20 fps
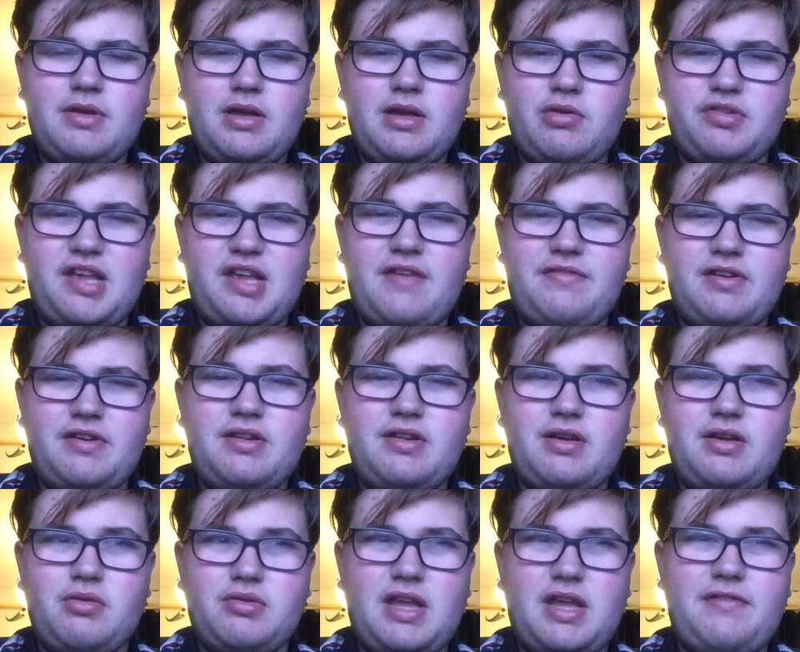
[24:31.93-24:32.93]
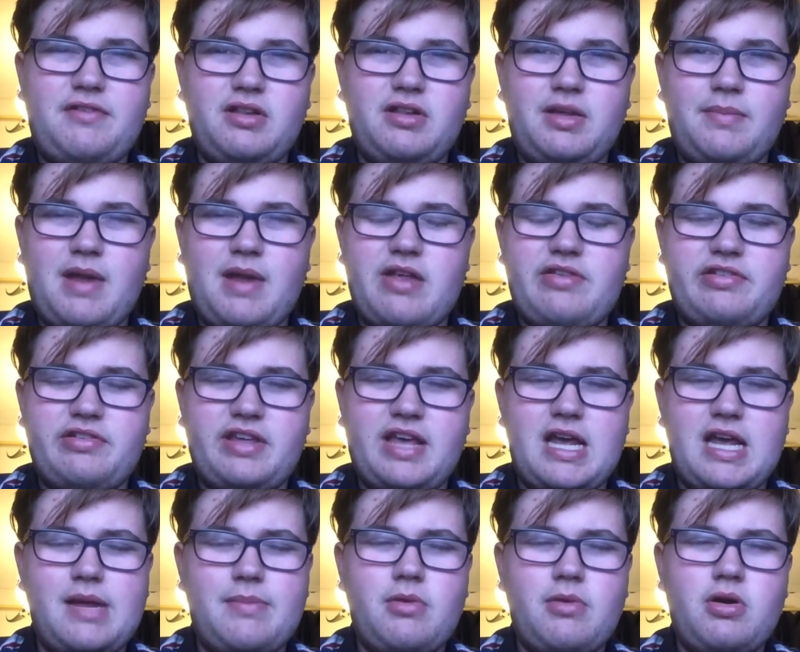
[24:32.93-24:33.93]
He'll, tef- he'll definitely manage the
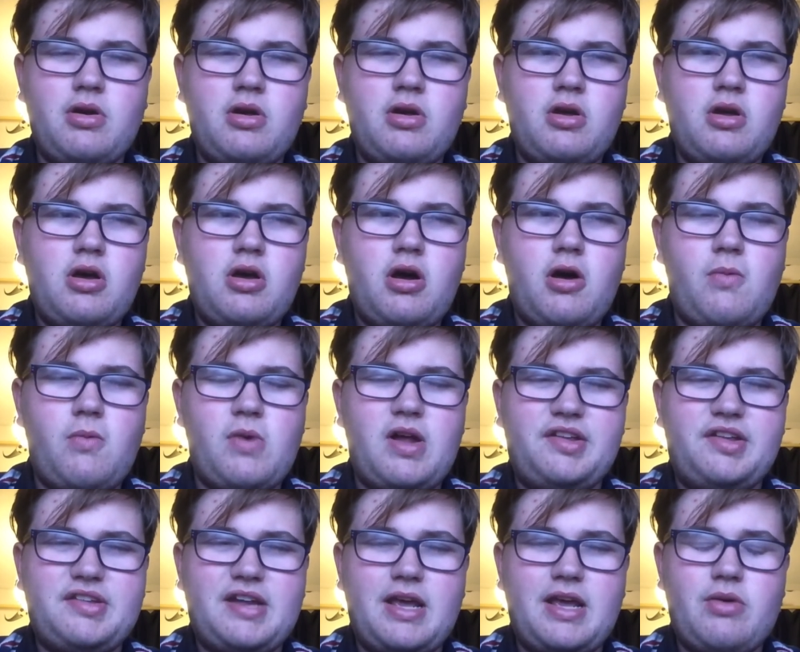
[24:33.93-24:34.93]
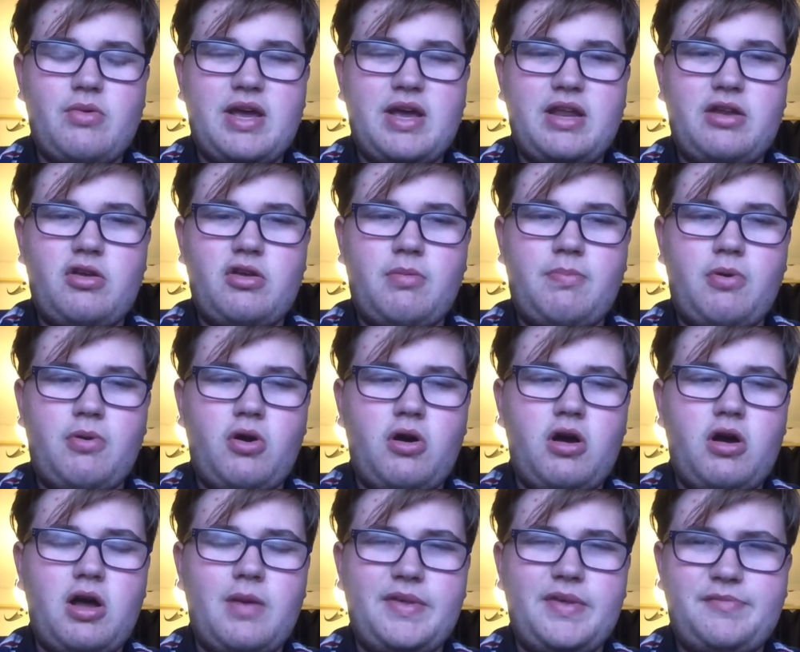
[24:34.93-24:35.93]
game on Wednesday at Wayne Newport.
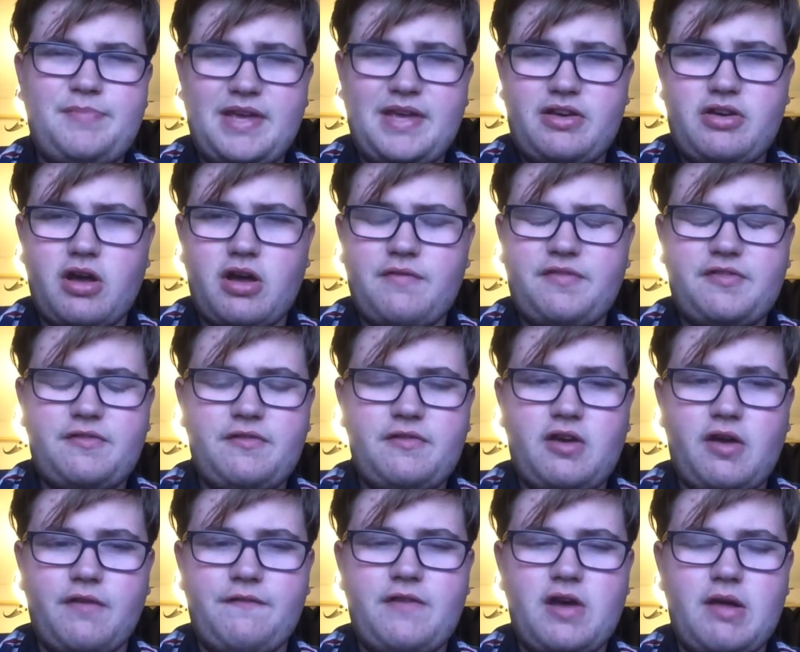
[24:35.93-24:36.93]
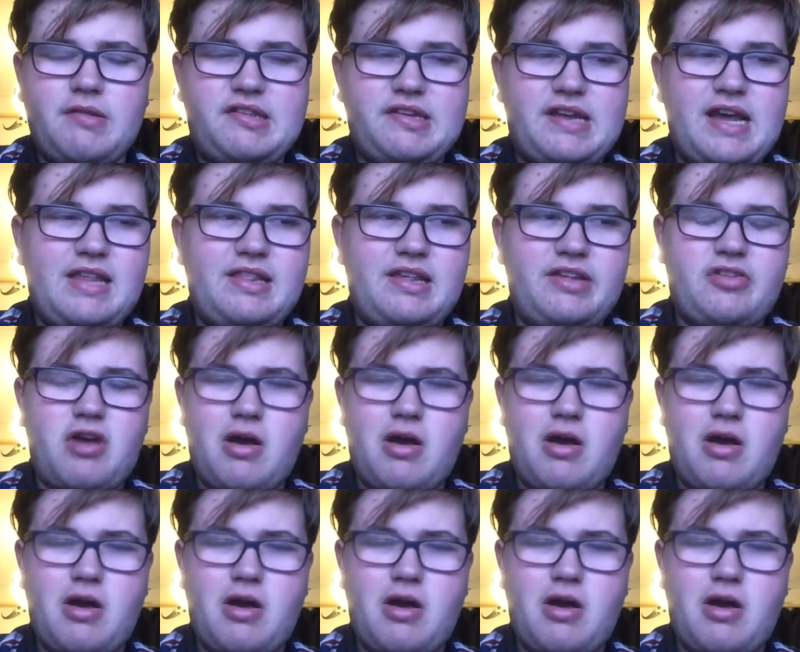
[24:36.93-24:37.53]
Um, it's been confirmed today that he's